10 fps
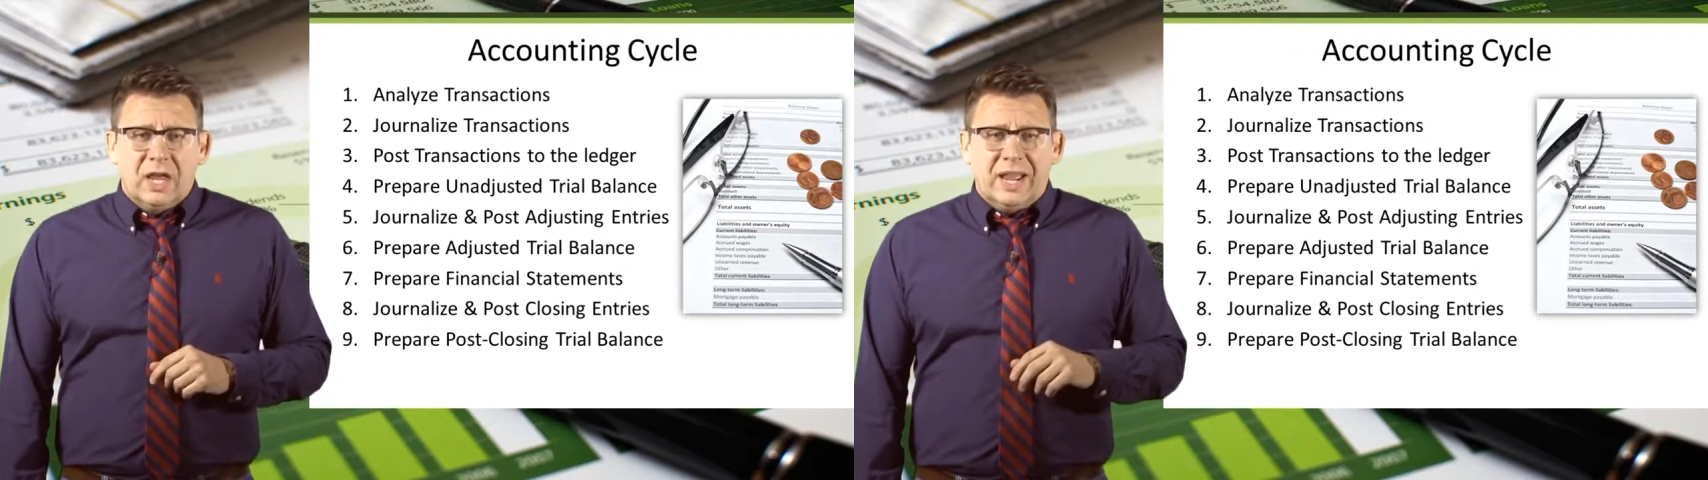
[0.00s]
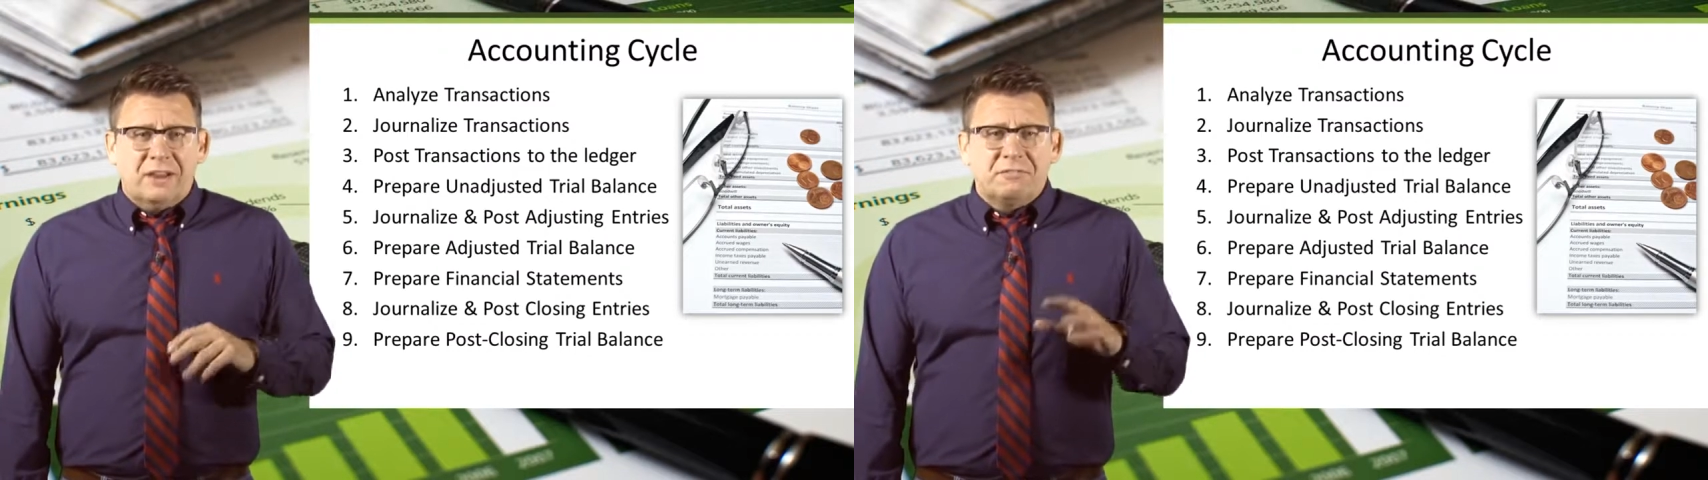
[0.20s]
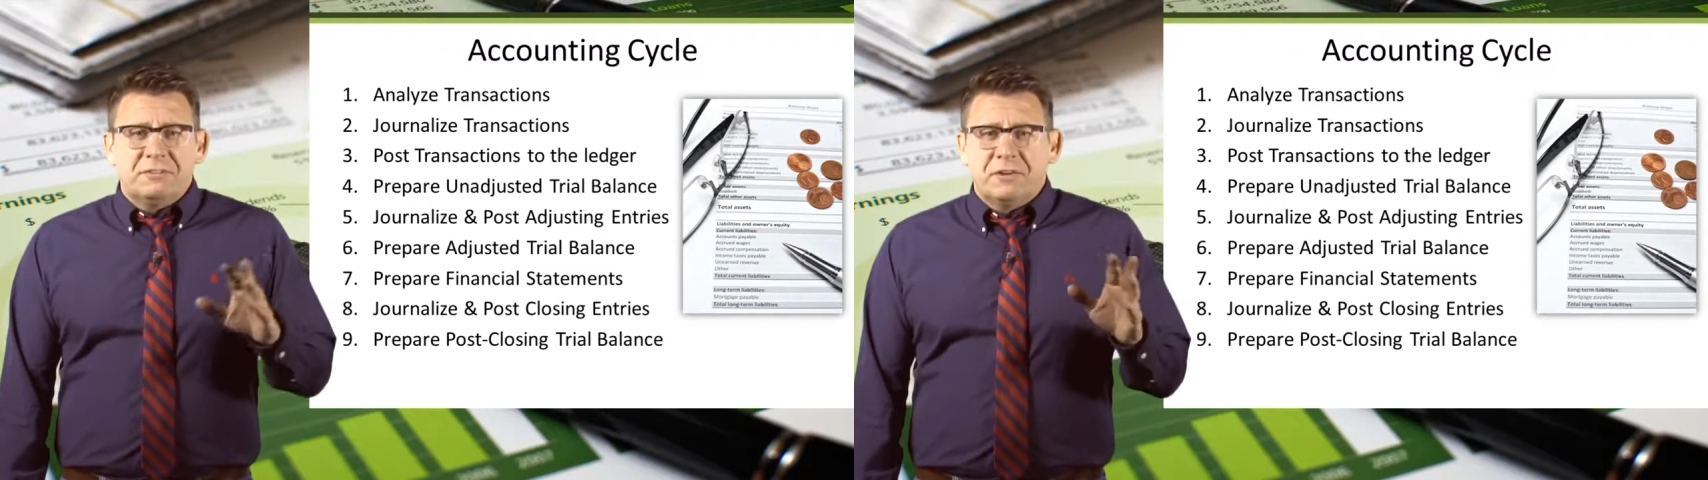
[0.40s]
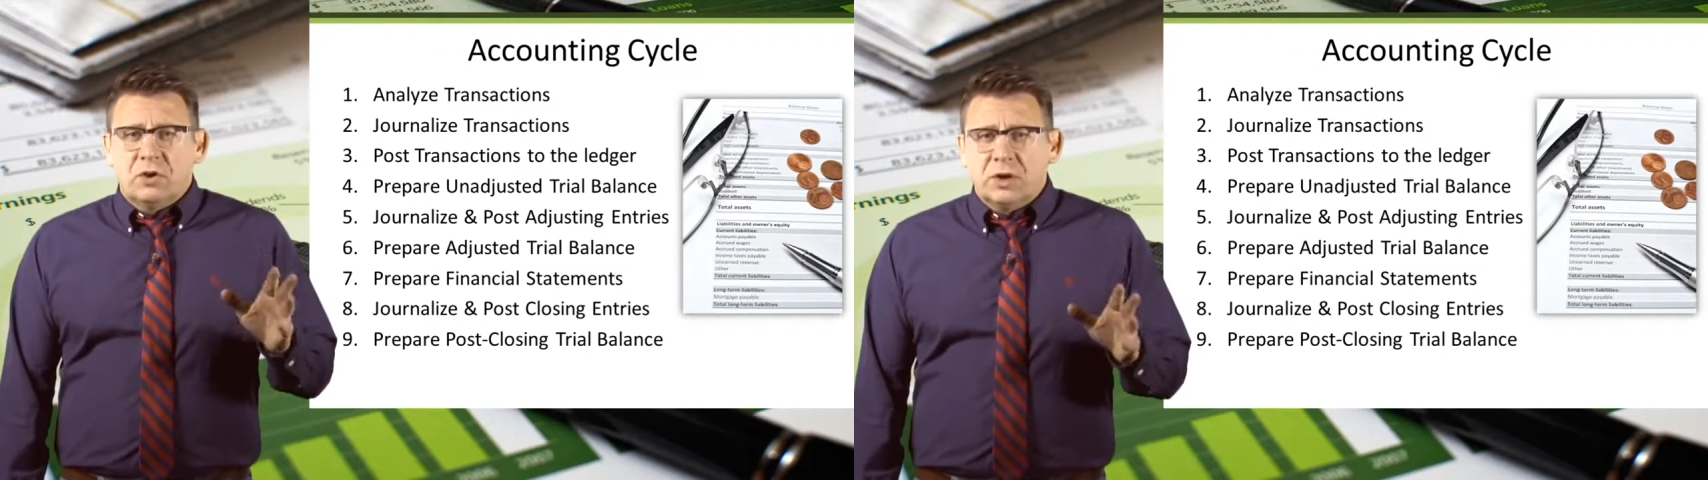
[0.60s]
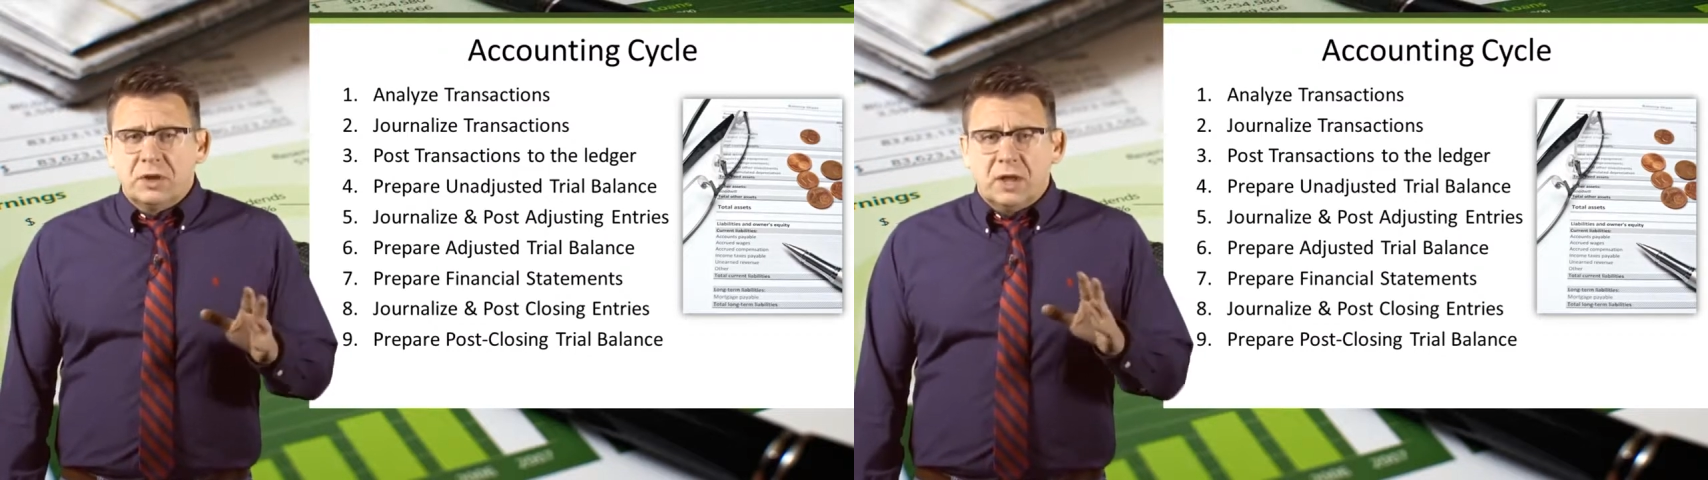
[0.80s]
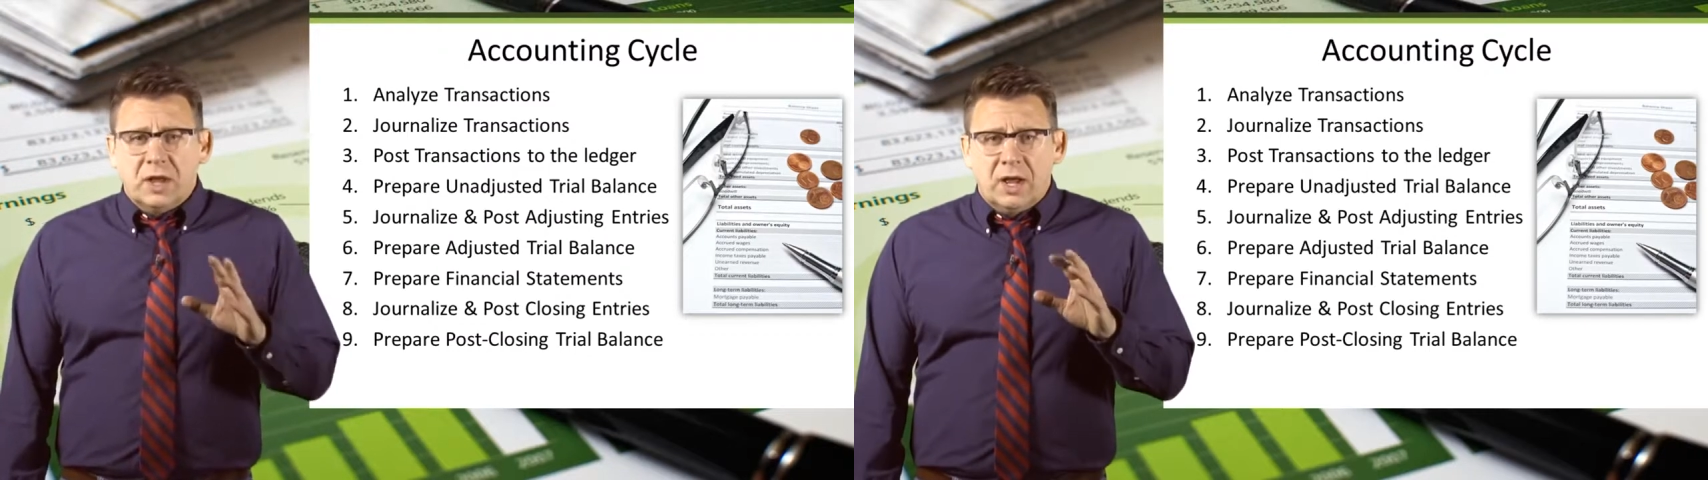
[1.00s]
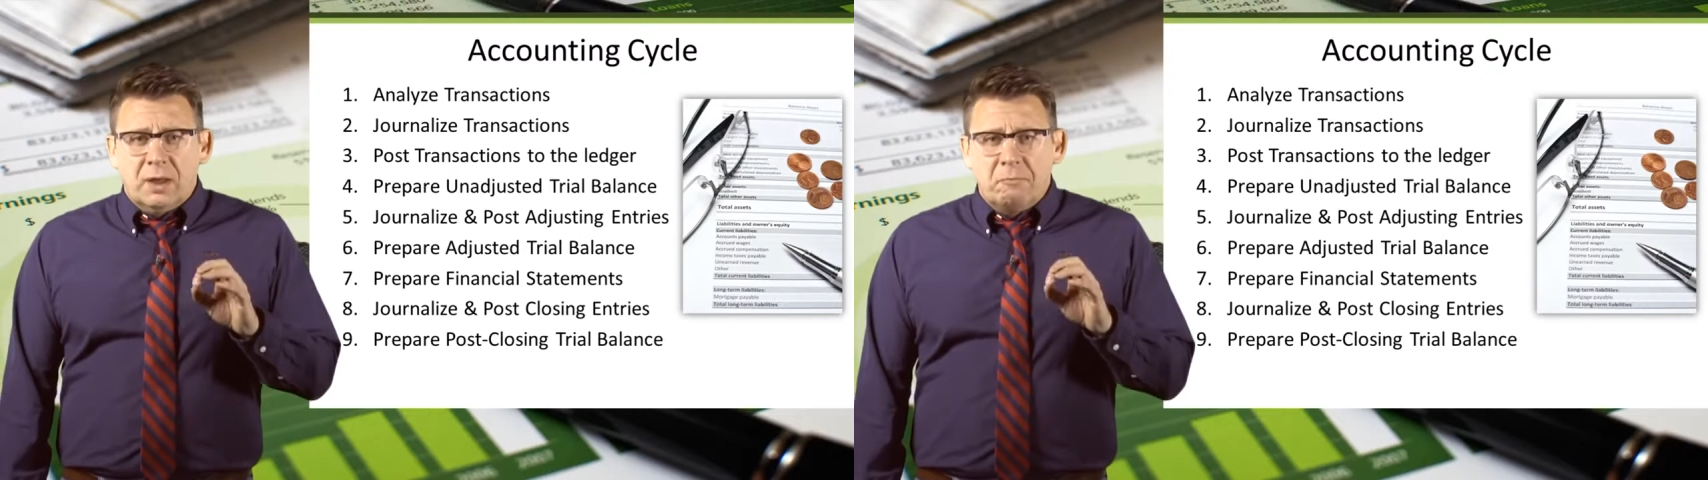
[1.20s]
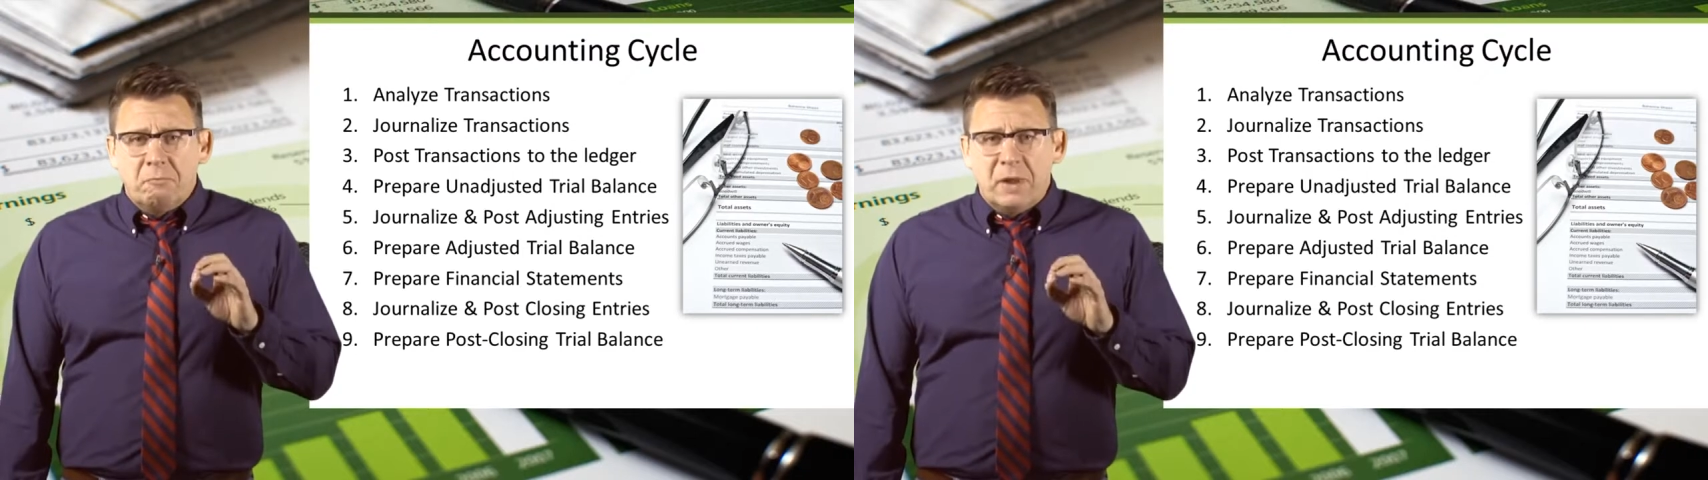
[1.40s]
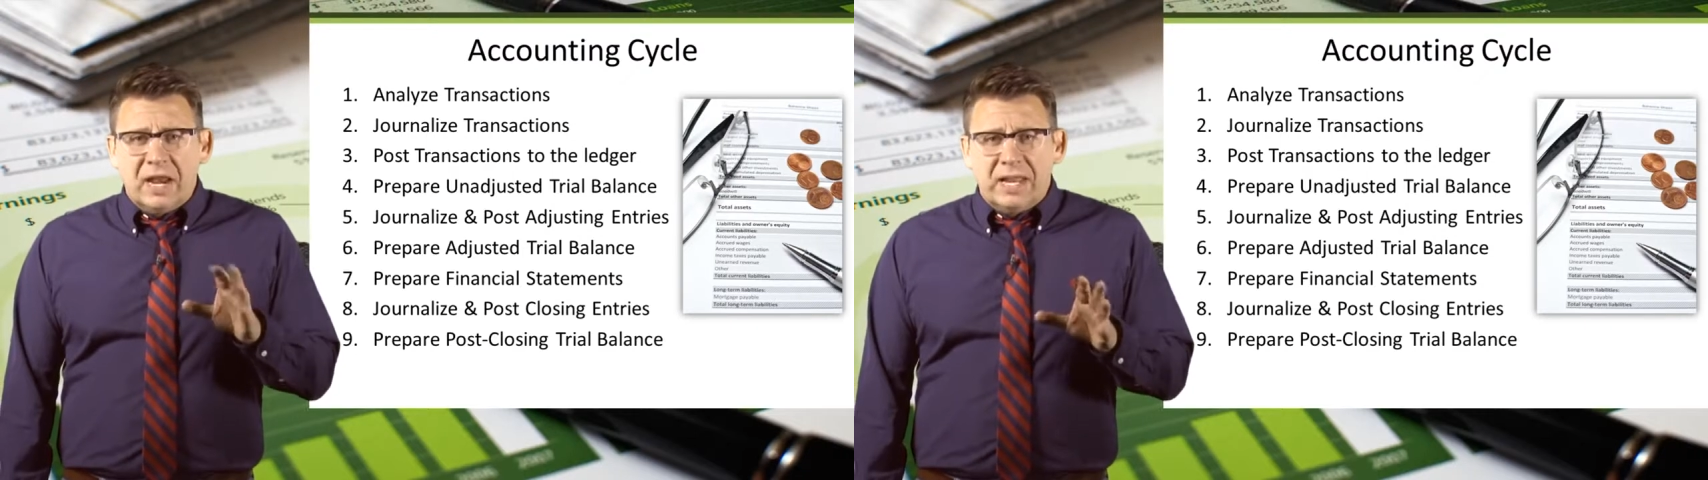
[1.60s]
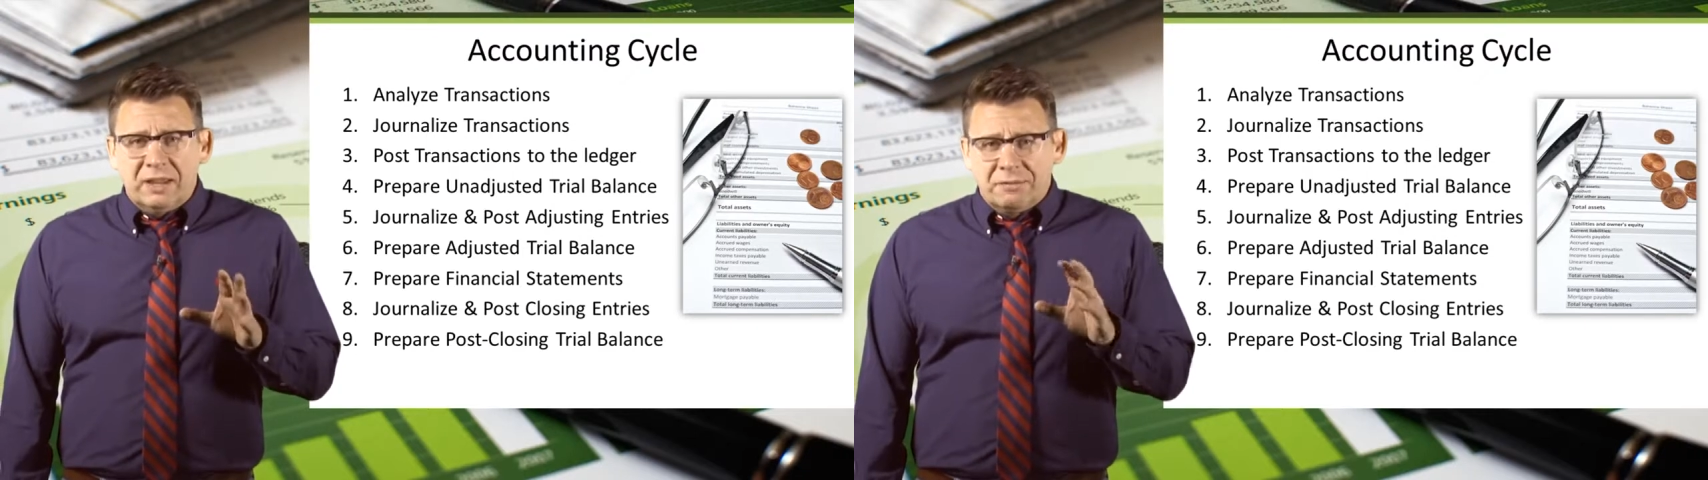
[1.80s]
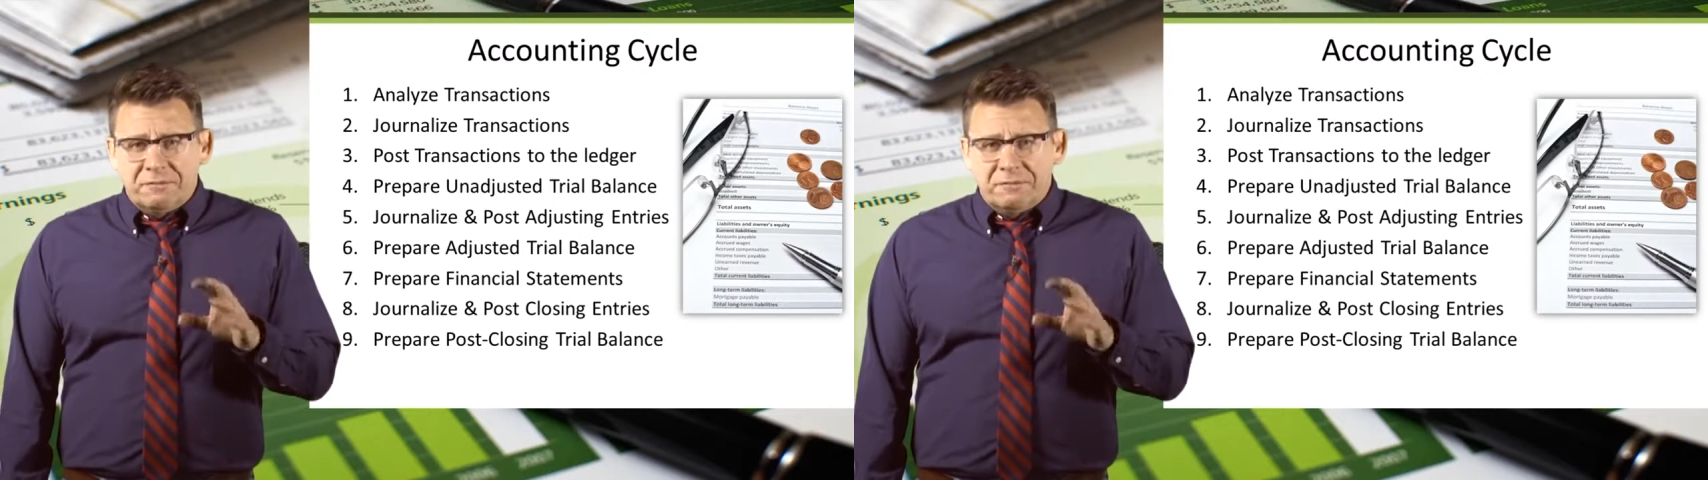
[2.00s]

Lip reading: I have devoted many of